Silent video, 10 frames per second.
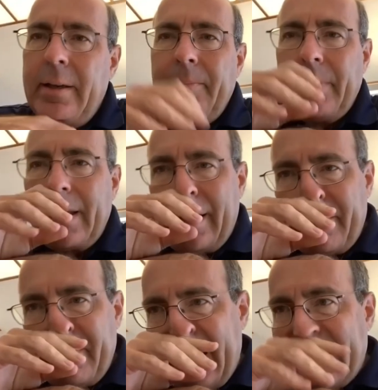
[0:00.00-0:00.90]

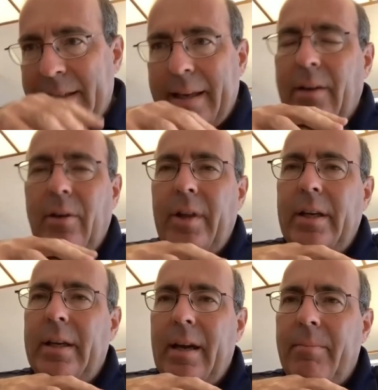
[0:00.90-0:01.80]
um, at scale, then
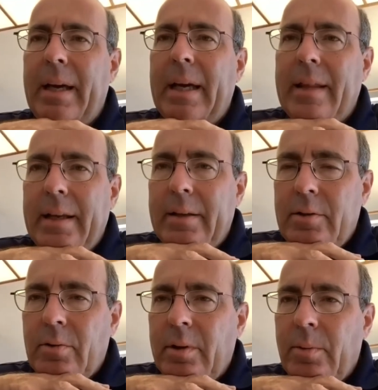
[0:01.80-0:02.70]
you can't make that
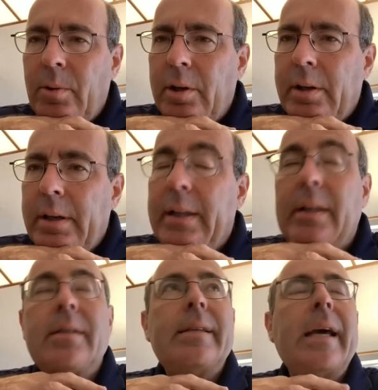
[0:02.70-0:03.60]
story work. And
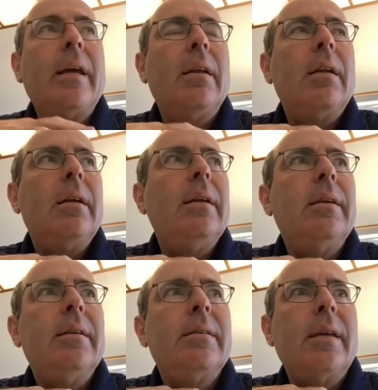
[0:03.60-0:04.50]
the second
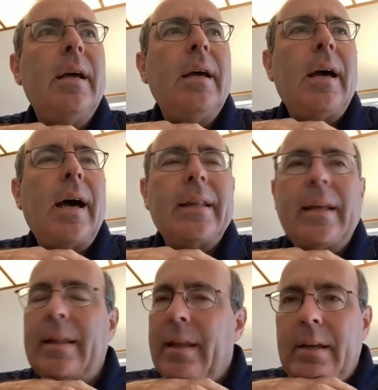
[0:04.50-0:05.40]
is, I,
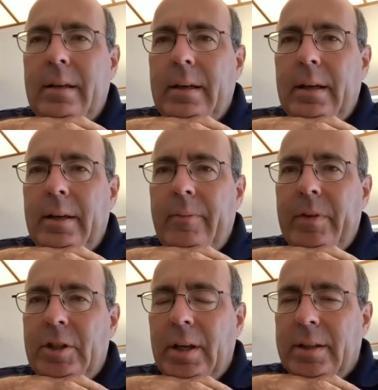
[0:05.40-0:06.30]
I think uh,
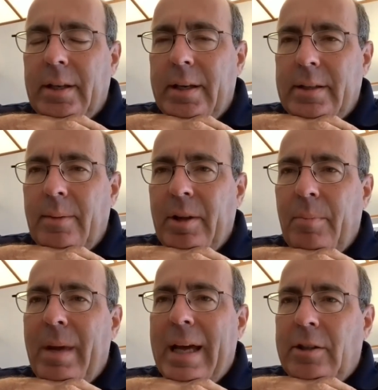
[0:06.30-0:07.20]
John's onto something
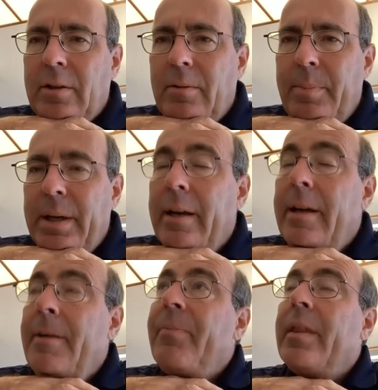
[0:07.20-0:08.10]
magical, but
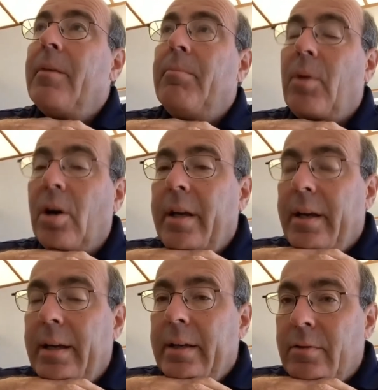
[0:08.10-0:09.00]
the
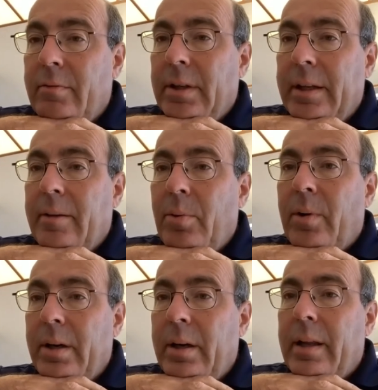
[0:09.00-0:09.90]
marketing is really
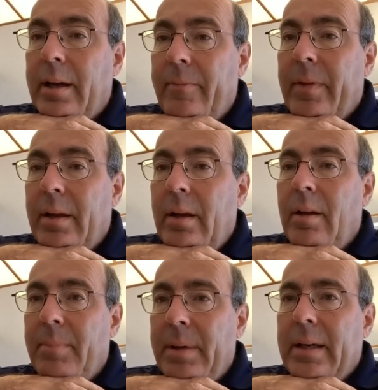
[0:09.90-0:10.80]
important to that
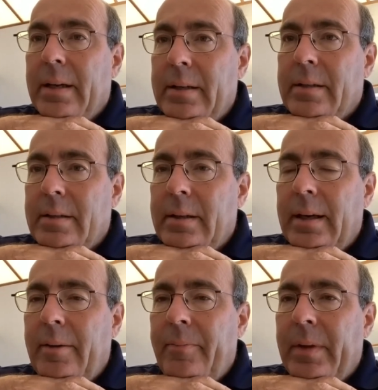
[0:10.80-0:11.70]
because,
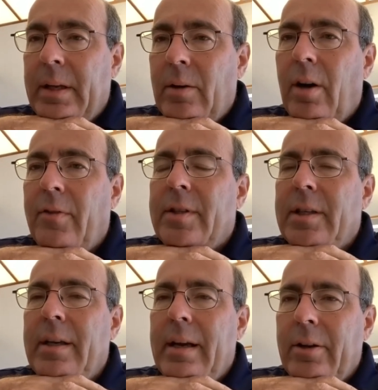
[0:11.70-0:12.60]
um, you know, all of a
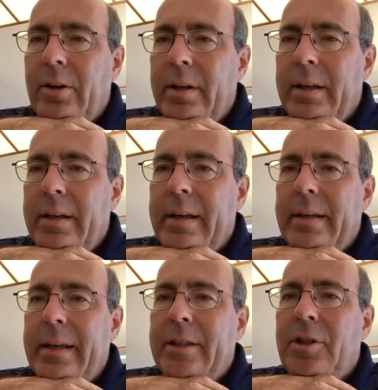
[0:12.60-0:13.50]
sudden now you're in a
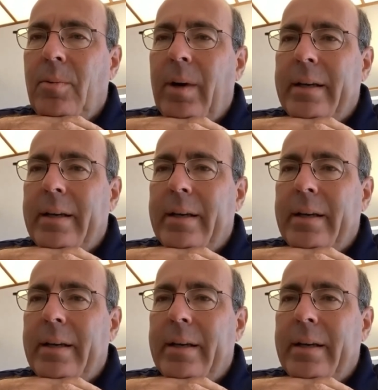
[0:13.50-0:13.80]
nationwide